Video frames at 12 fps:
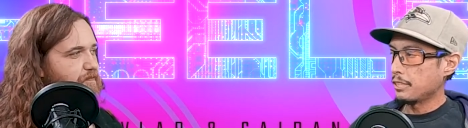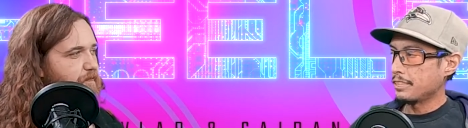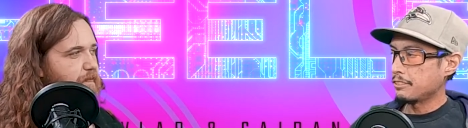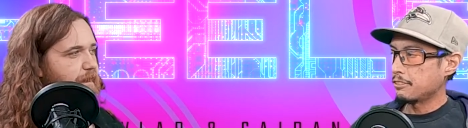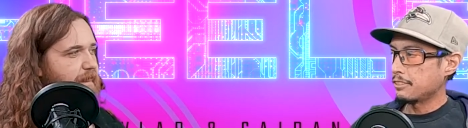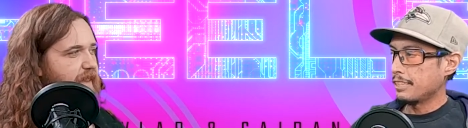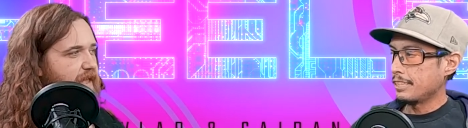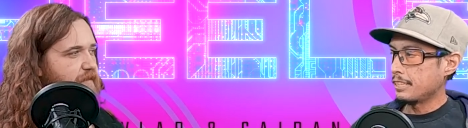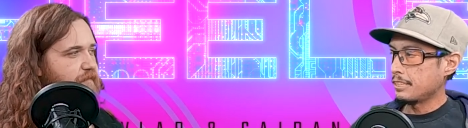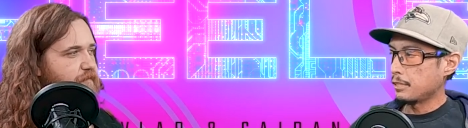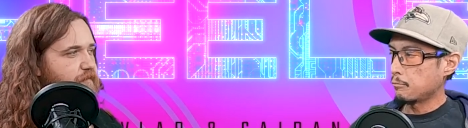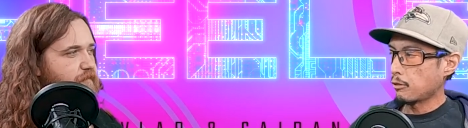Speaker 1: pretty injured
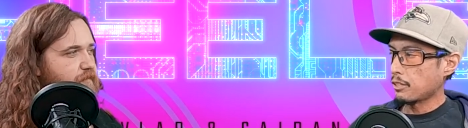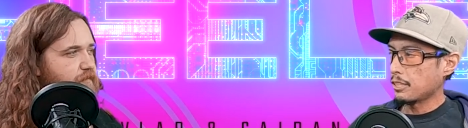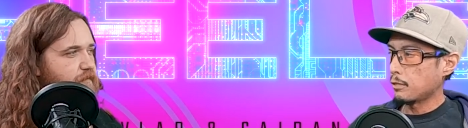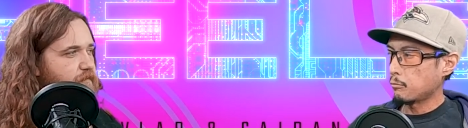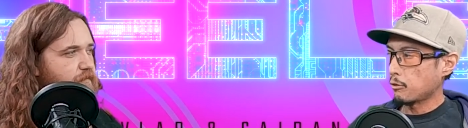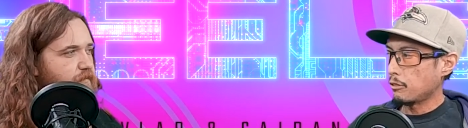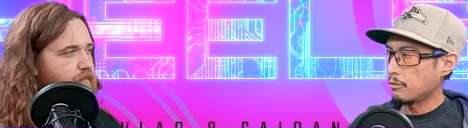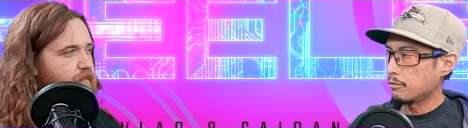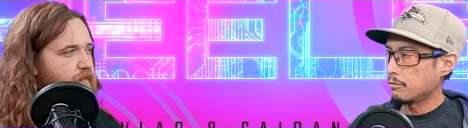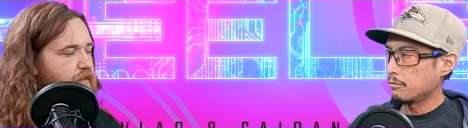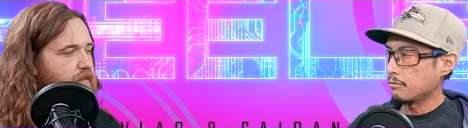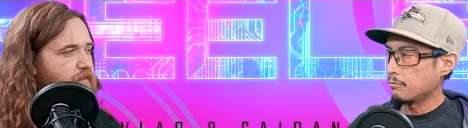in the parking lot brawl
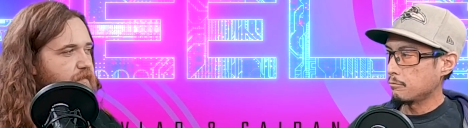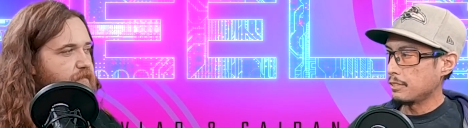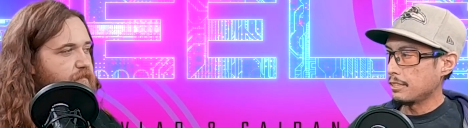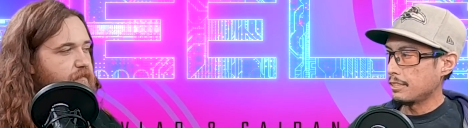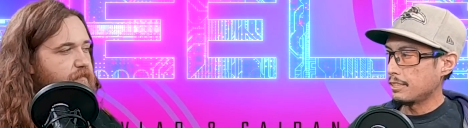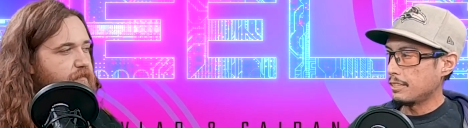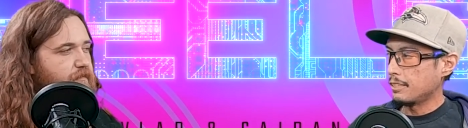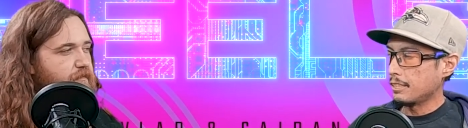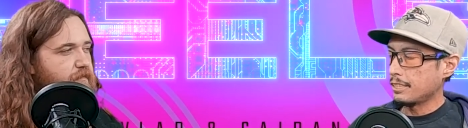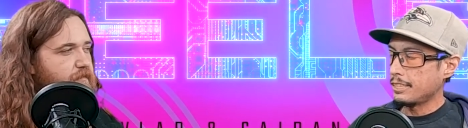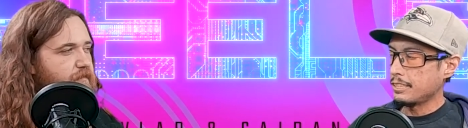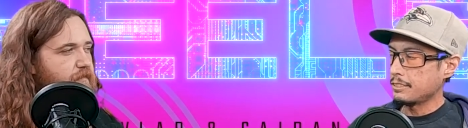with uh,
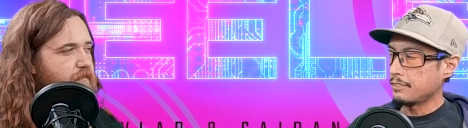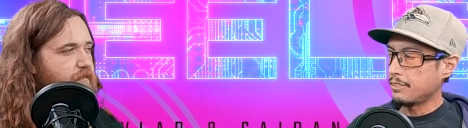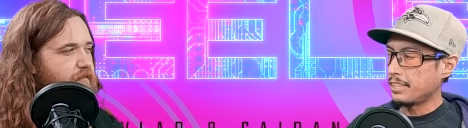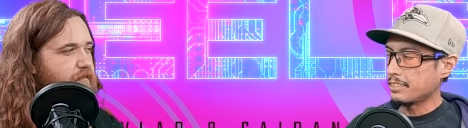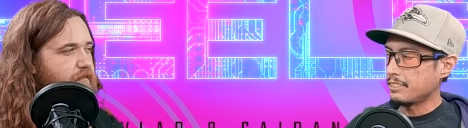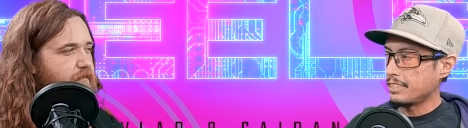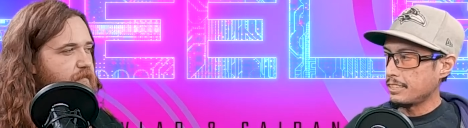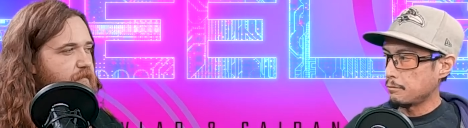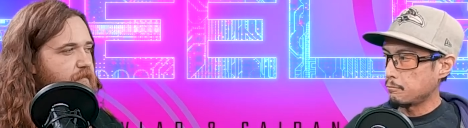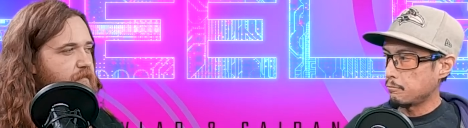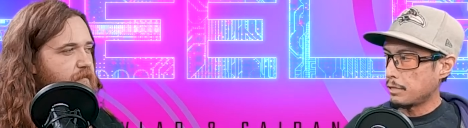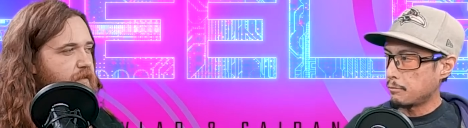the Kings of
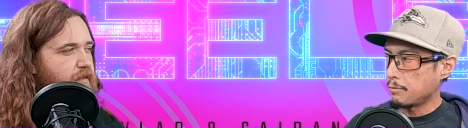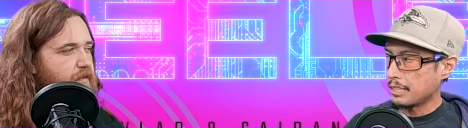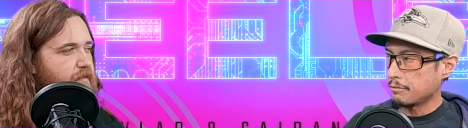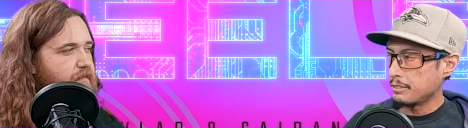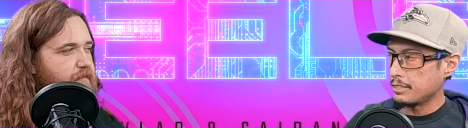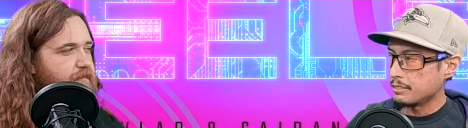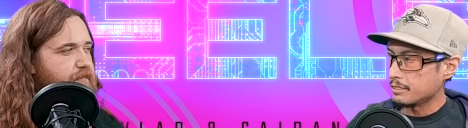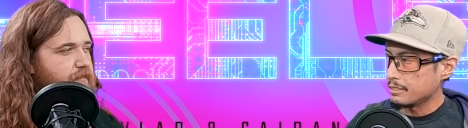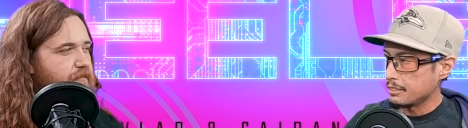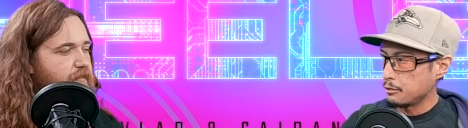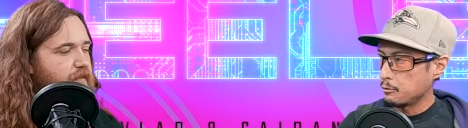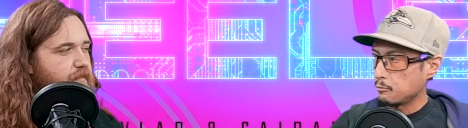NXT, Pat McAfee's
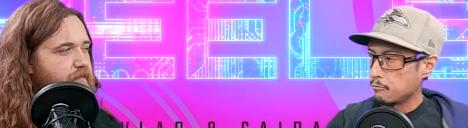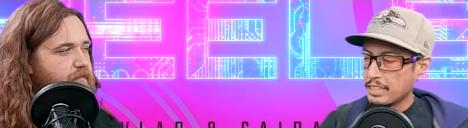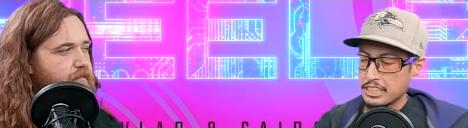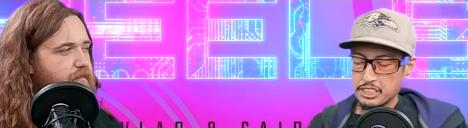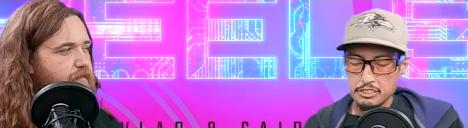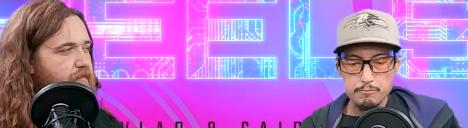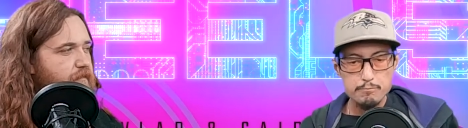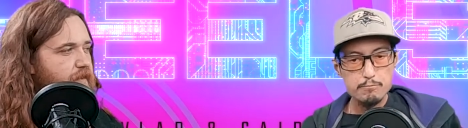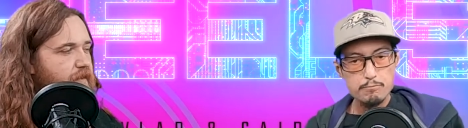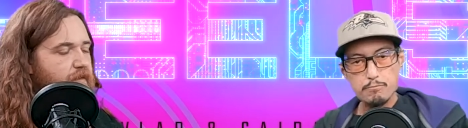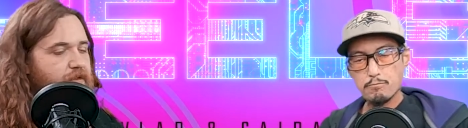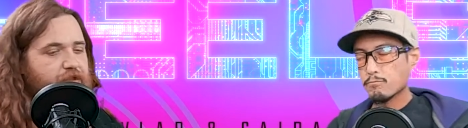new faction.
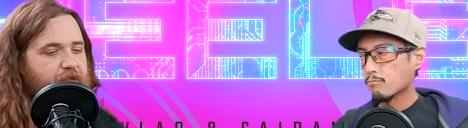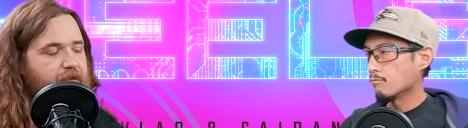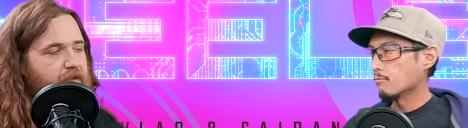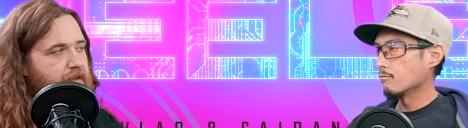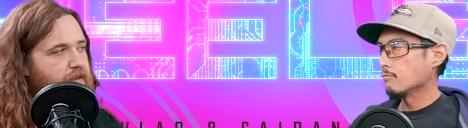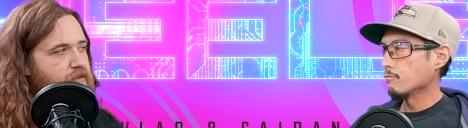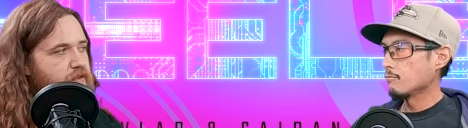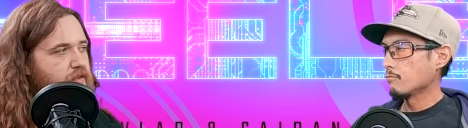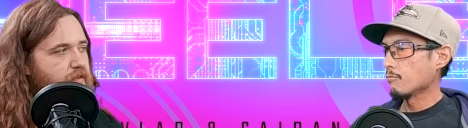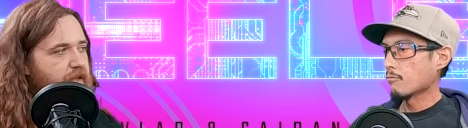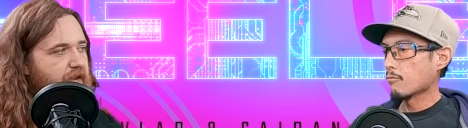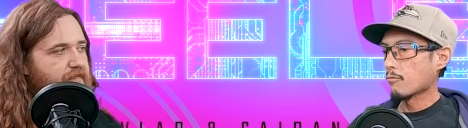
Speaker 2: Legitimately injured
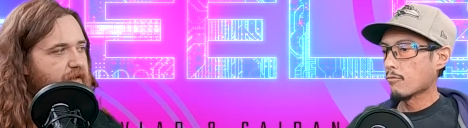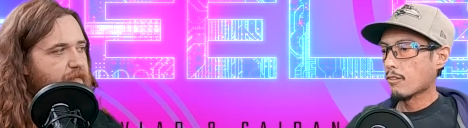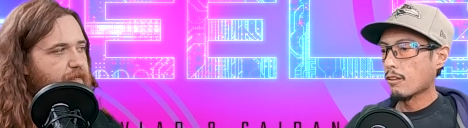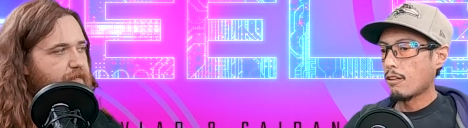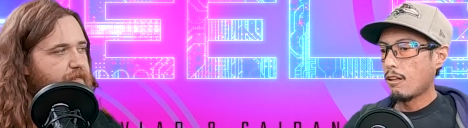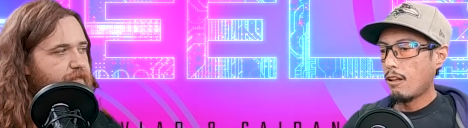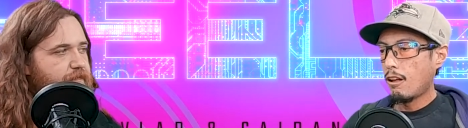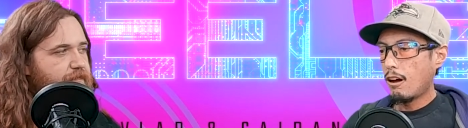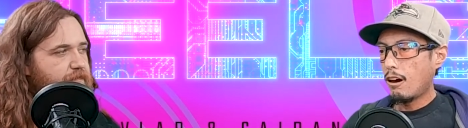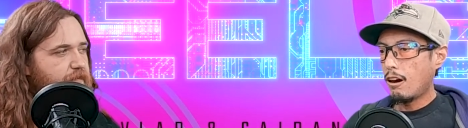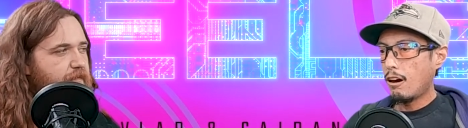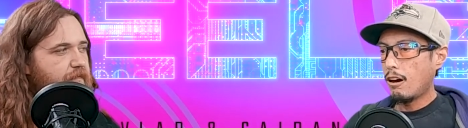or kayfabe?
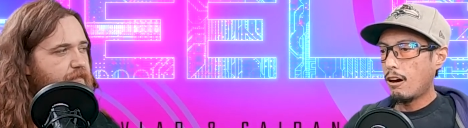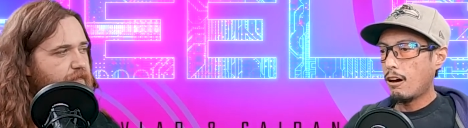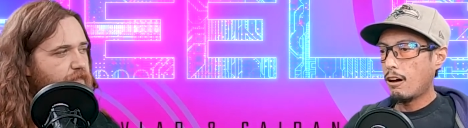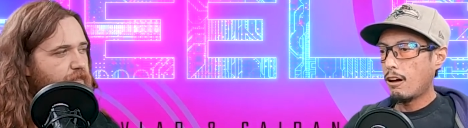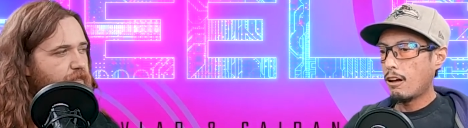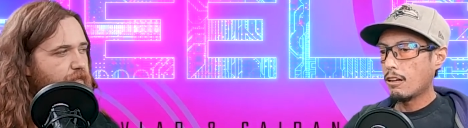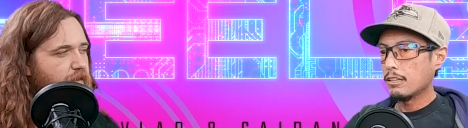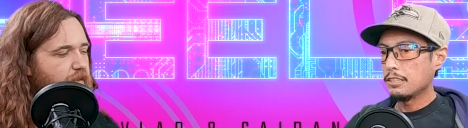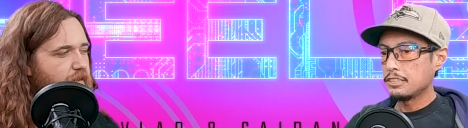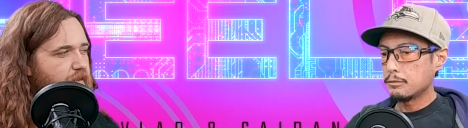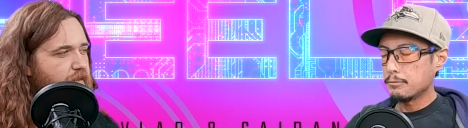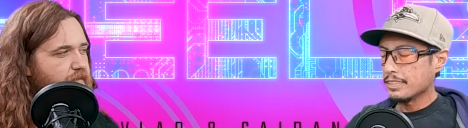
Speaker 1: Uh,
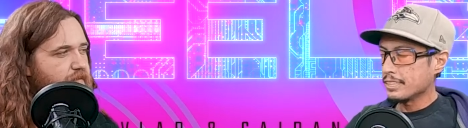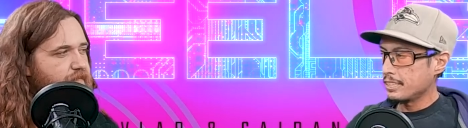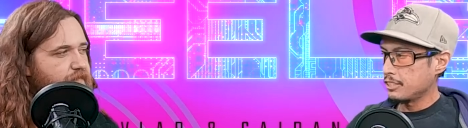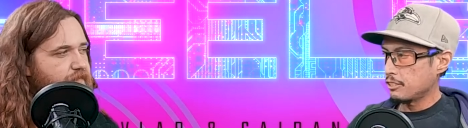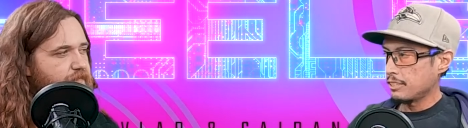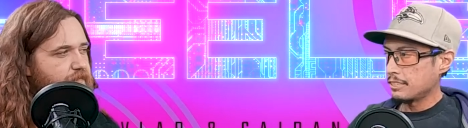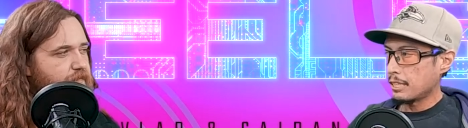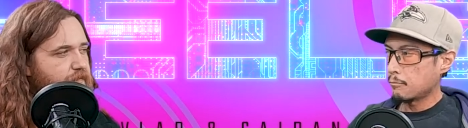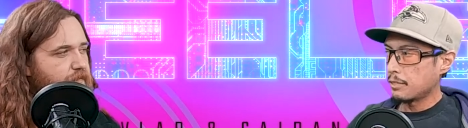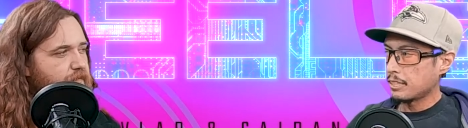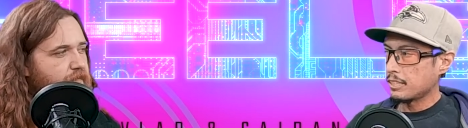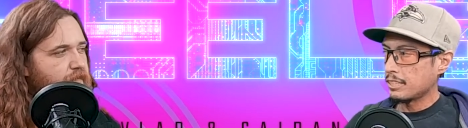legitimately injured. He's
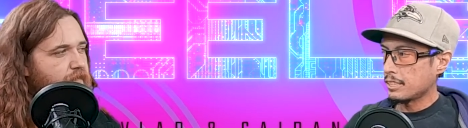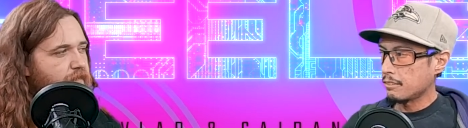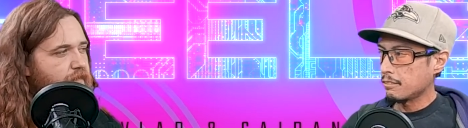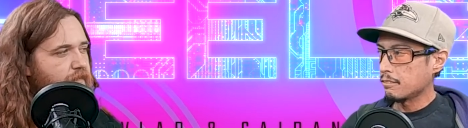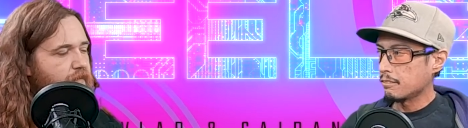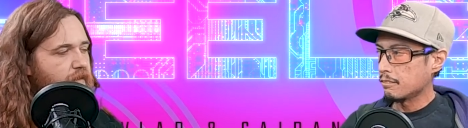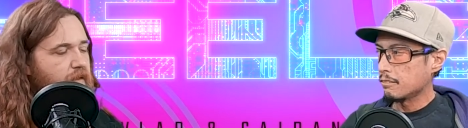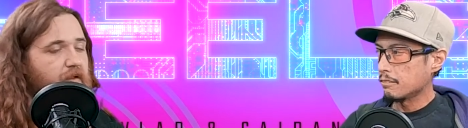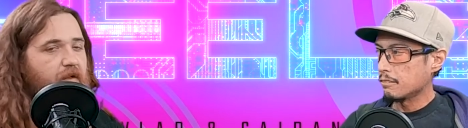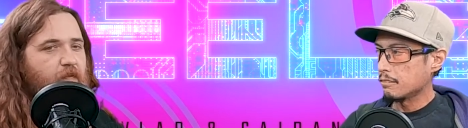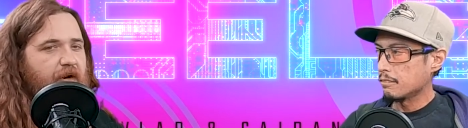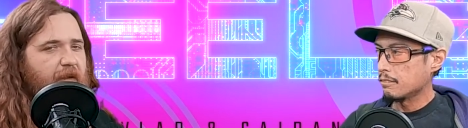not medically cleared.
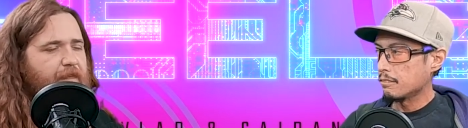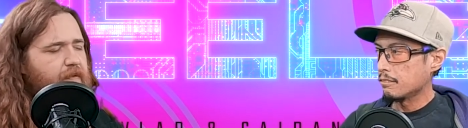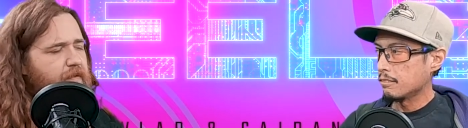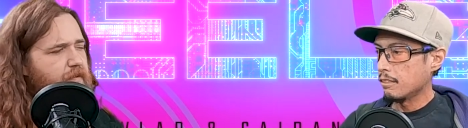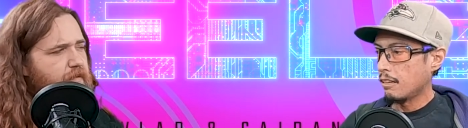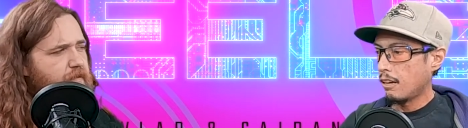What happened?